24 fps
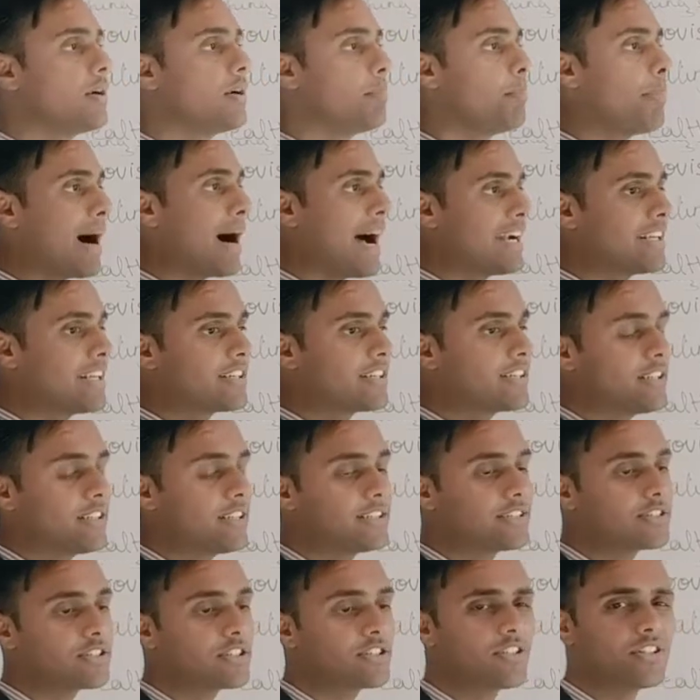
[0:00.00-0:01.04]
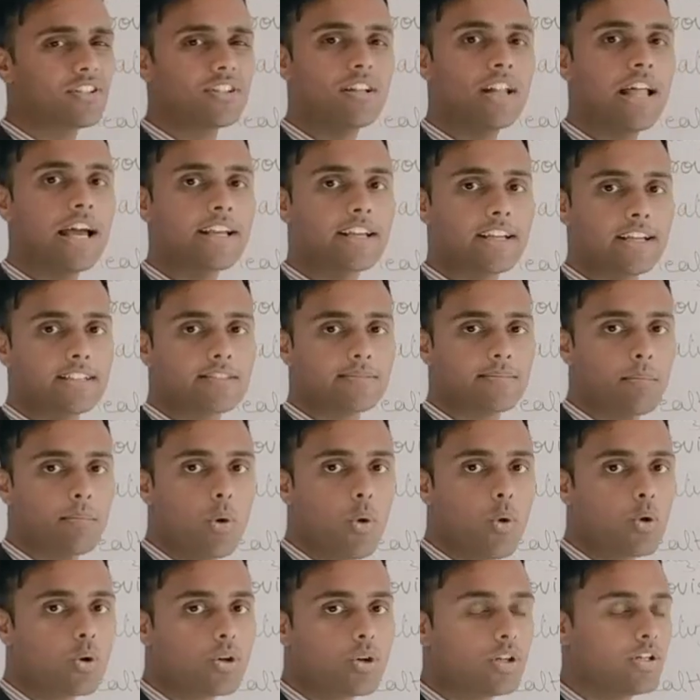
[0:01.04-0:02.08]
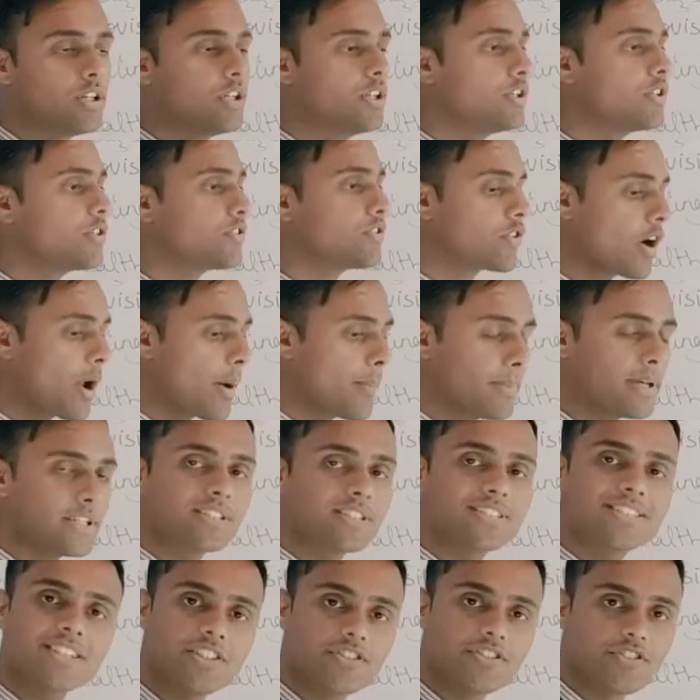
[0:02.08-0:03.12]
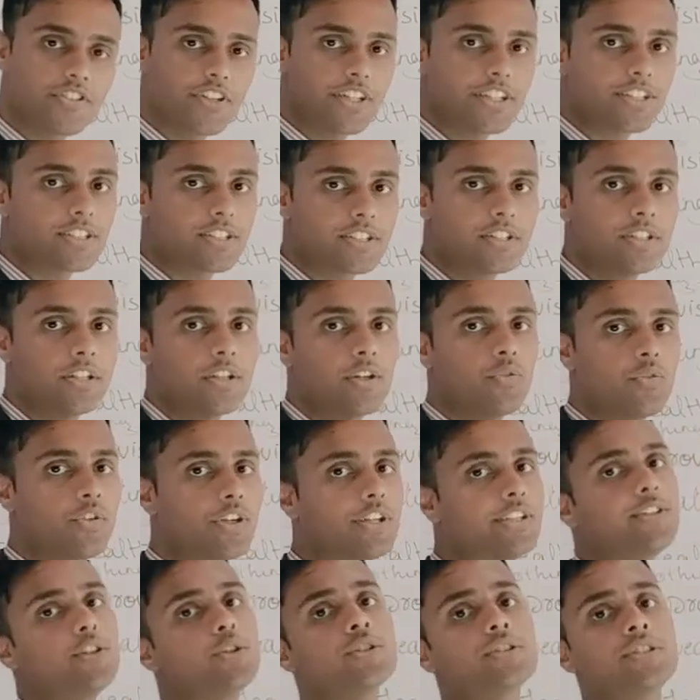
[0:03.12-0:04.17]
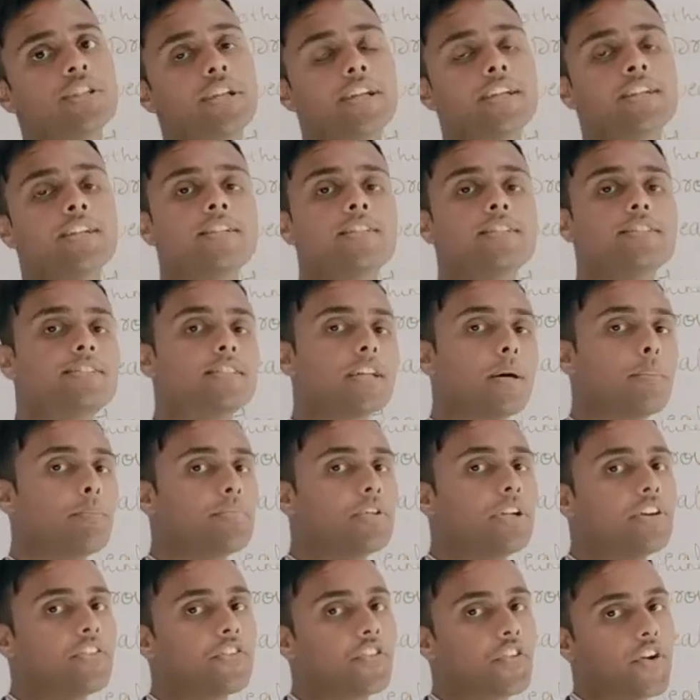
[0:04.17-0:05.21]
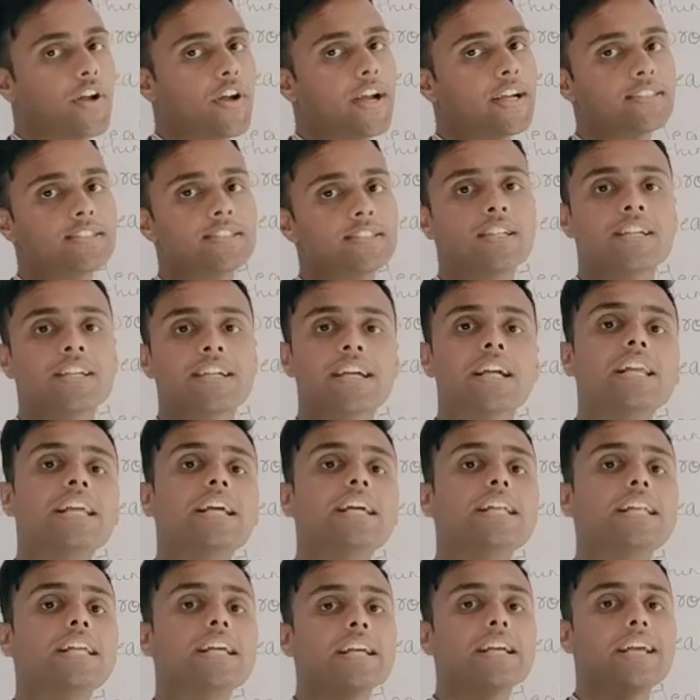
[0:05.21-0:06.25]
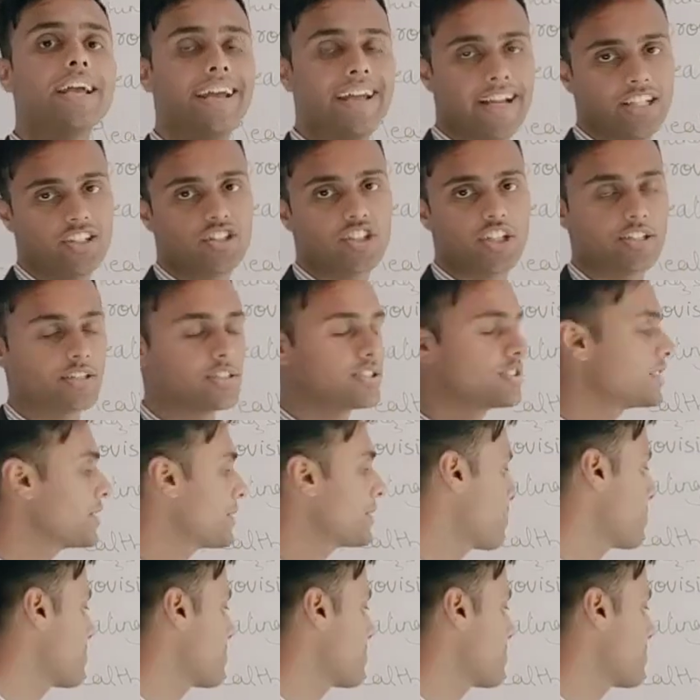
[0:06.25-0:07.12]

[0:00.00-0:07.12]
particles like smoke from a surface with using some different cleaning agents.